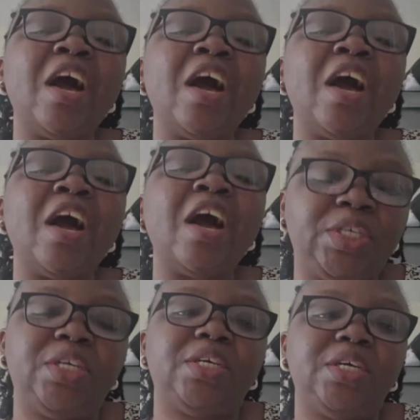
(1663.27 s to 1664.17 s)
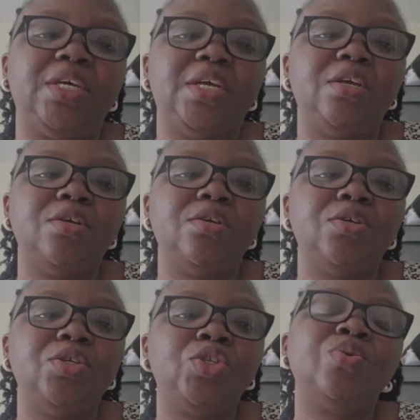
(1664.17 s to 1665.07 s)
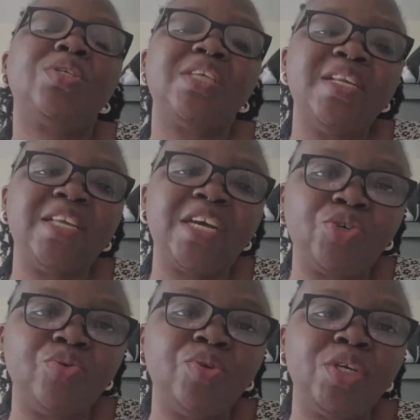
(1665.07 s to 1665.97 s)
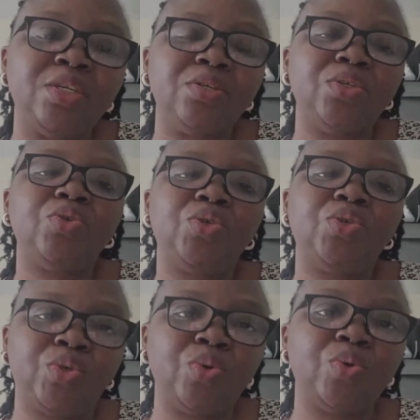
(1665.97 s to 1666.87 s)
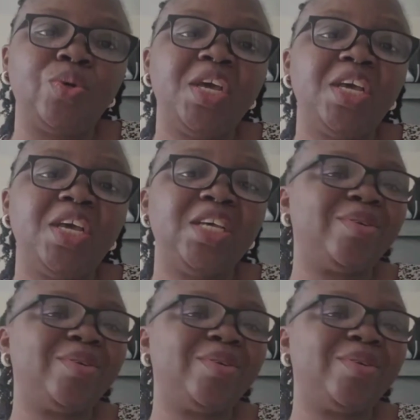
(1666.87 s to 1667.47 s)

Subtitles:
can't afford to send their children to school,